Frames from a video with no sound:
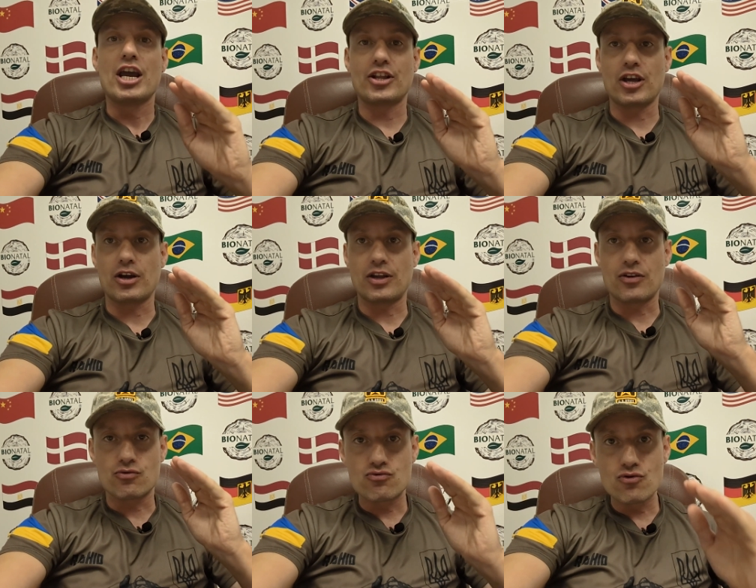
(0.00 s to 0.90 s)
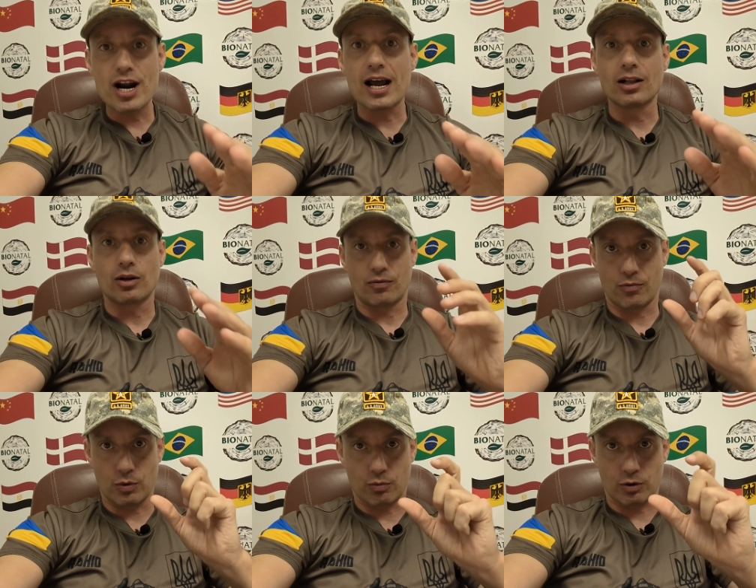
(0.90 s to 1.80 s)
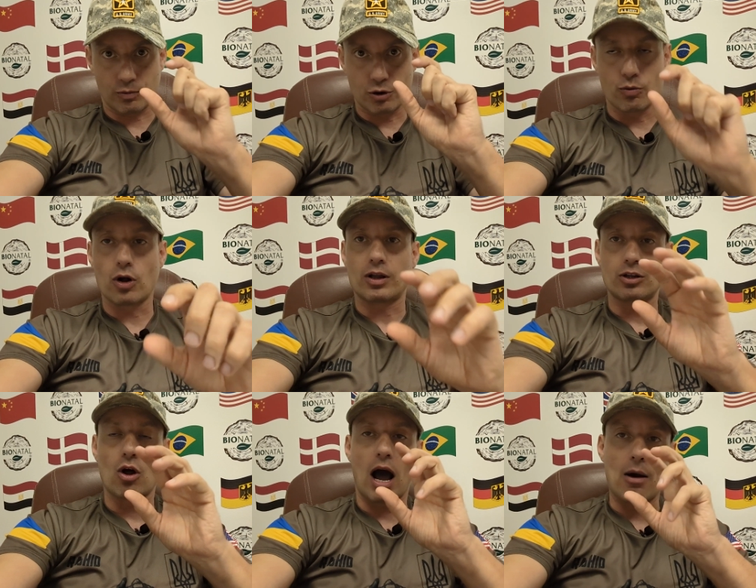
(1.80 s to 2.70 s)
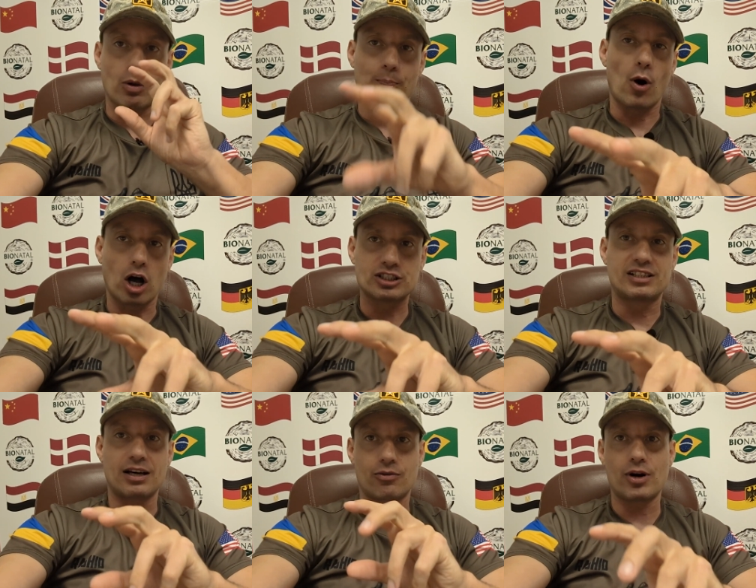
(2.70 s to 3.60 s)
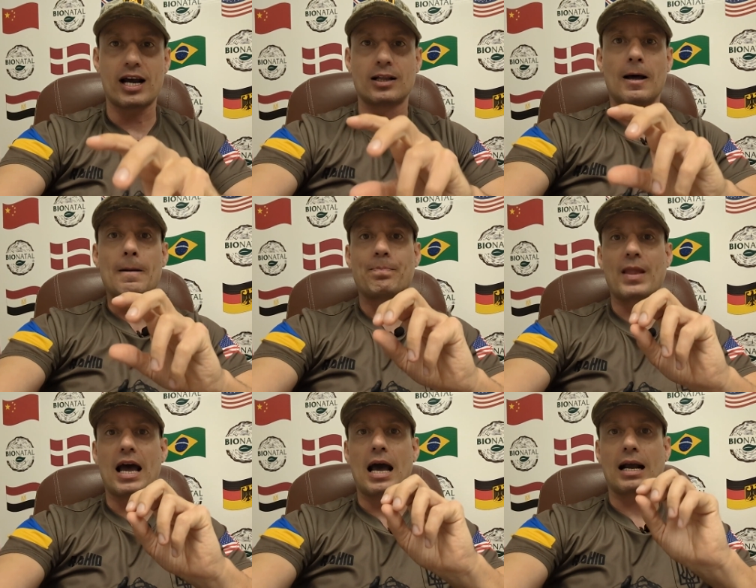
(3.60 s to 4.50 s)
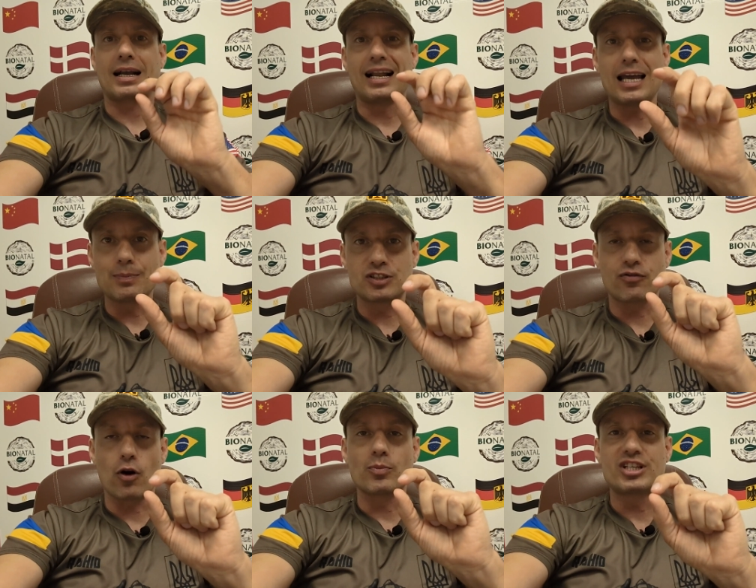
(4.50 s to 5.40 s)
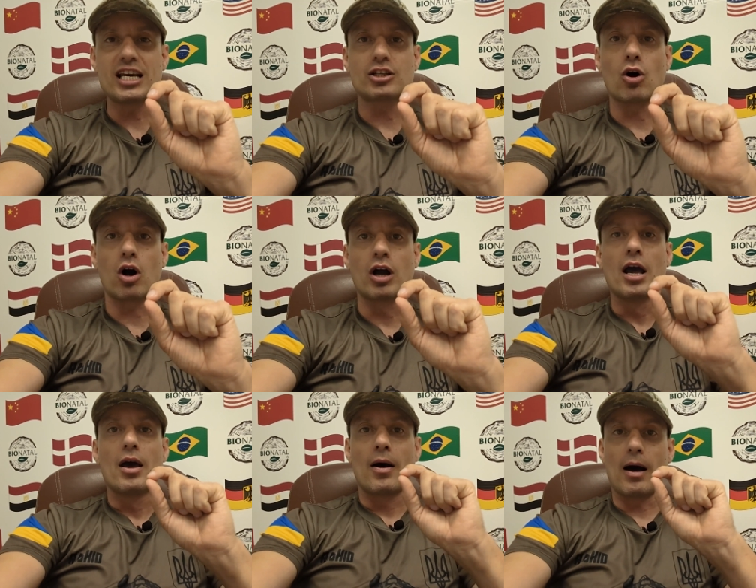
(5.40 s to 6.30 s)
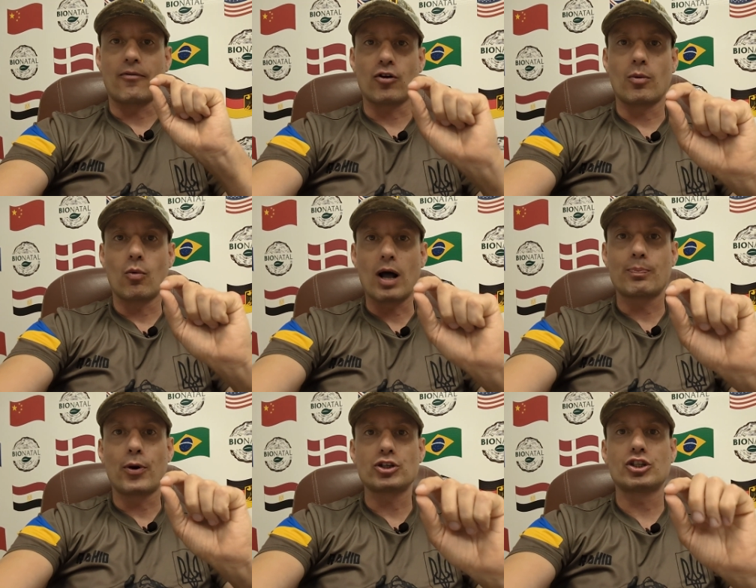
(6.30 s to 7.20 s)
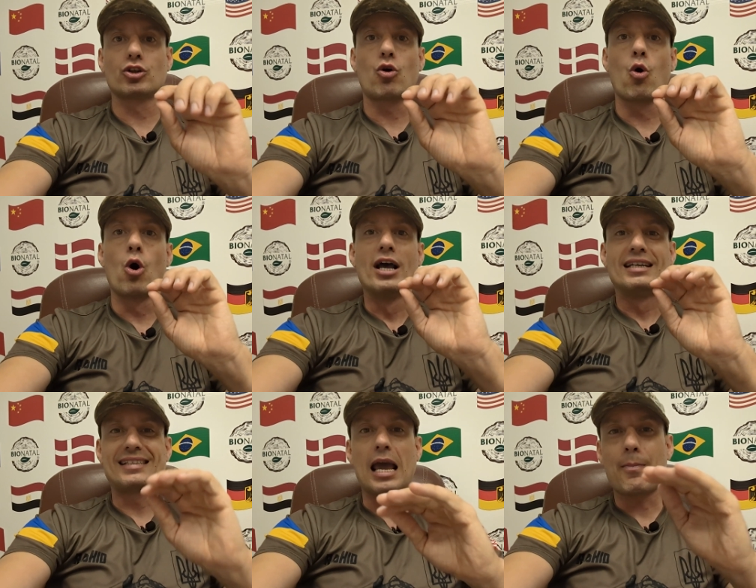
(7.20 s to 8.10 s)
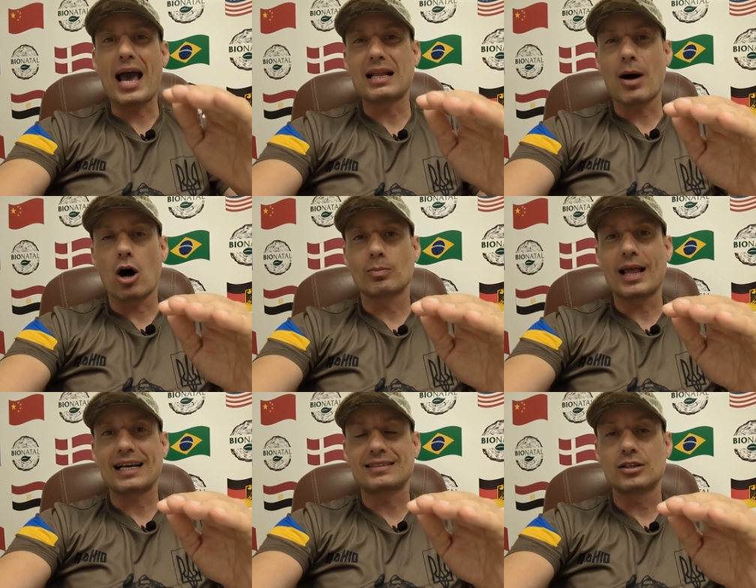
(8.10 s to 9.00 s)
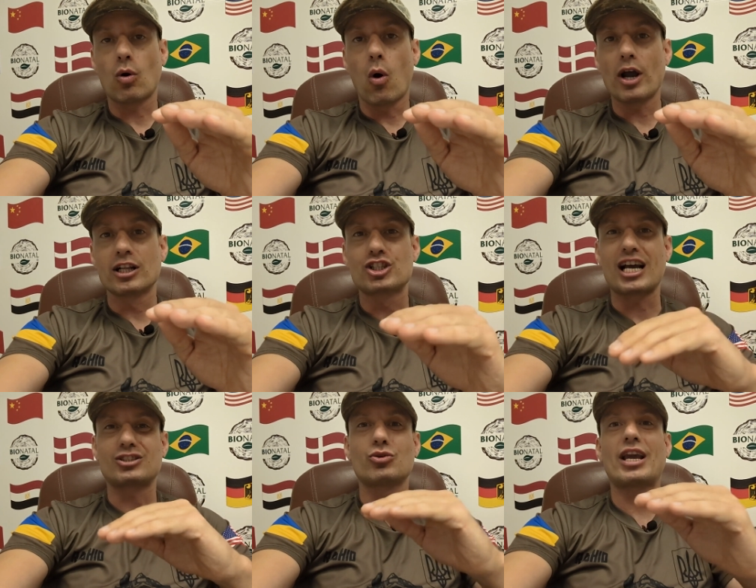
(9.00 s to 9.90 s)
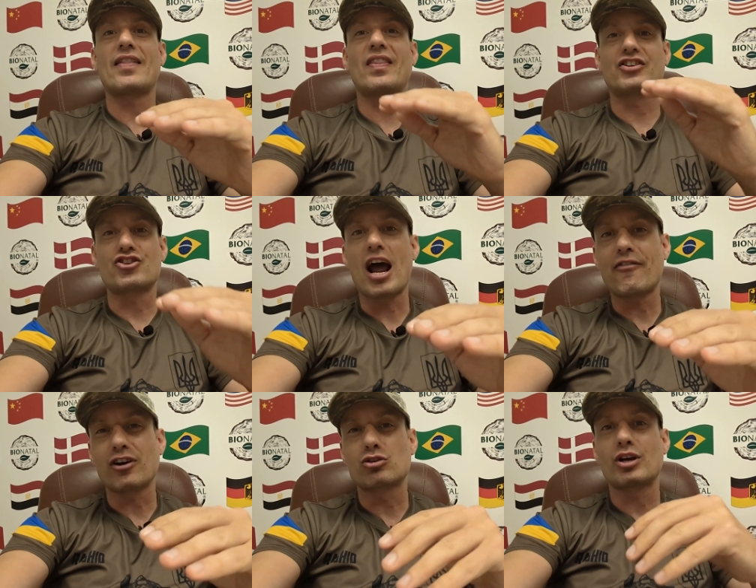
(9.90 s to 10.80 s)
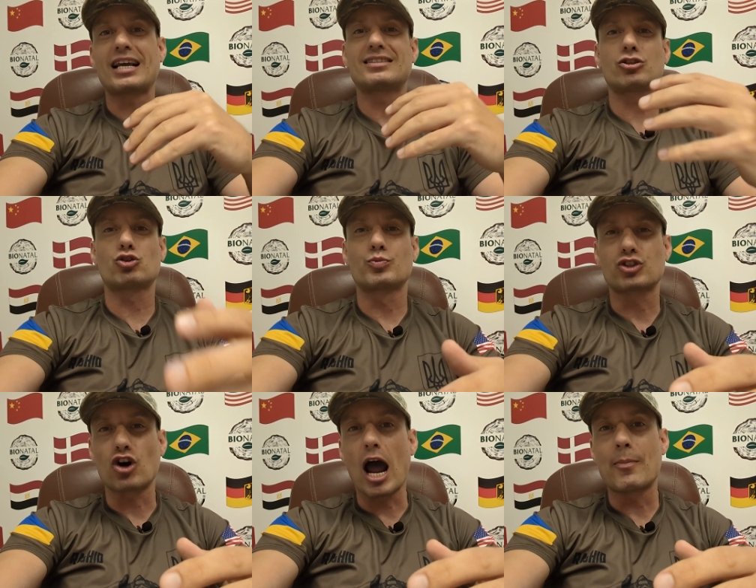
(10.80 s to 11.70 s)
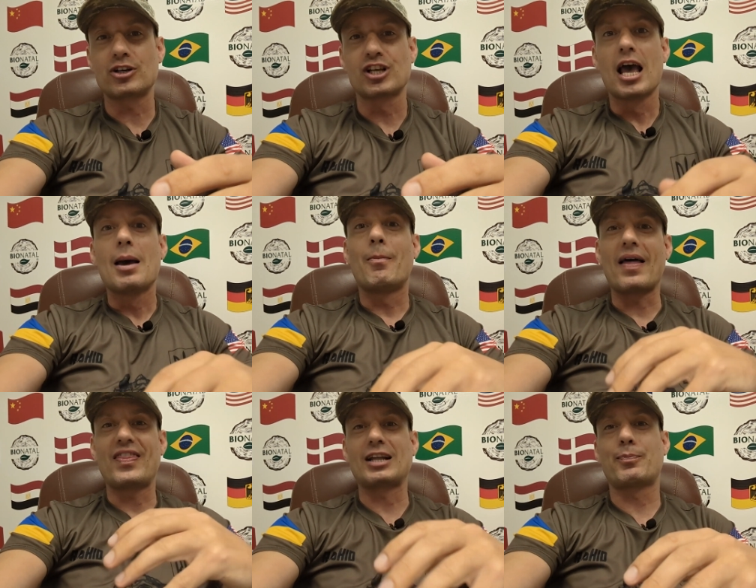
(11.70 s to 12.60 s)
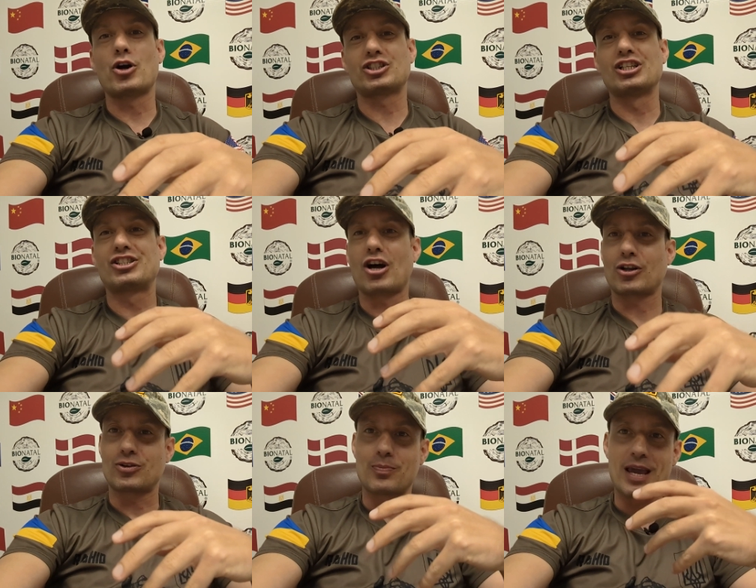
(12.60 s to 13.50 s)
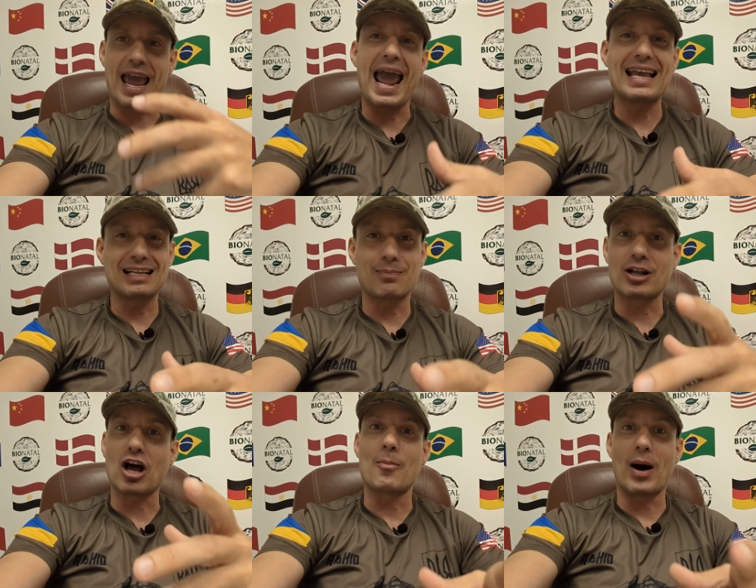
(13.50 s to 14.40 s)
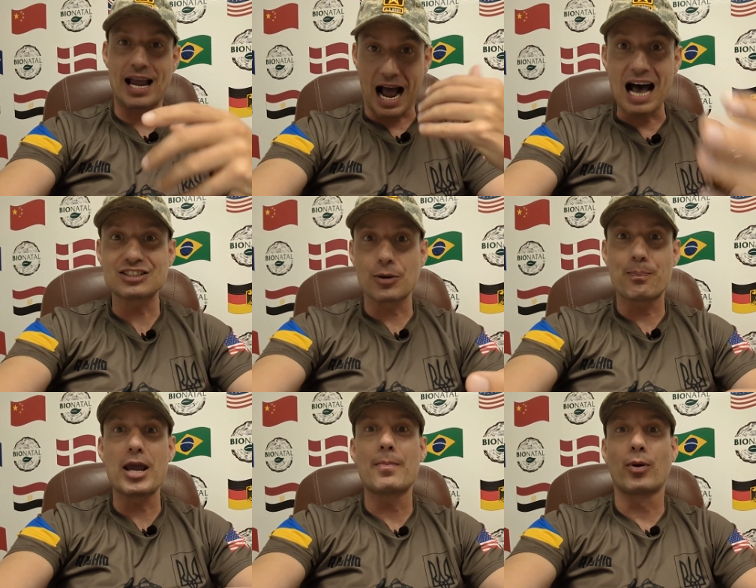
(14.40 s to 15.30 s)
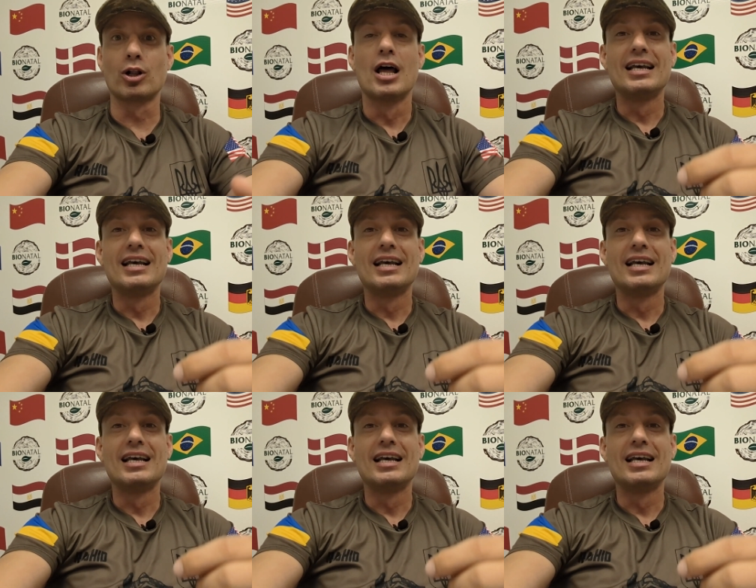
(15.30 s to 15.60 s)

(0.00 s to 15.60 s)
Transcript: in a, in a real, you will, you know, I will post the real uh, clips from TikTok Uh, from one person who say bad about black seed oil just to get the traffic, to get the subscribers, but that person start to be hated but uh, by other people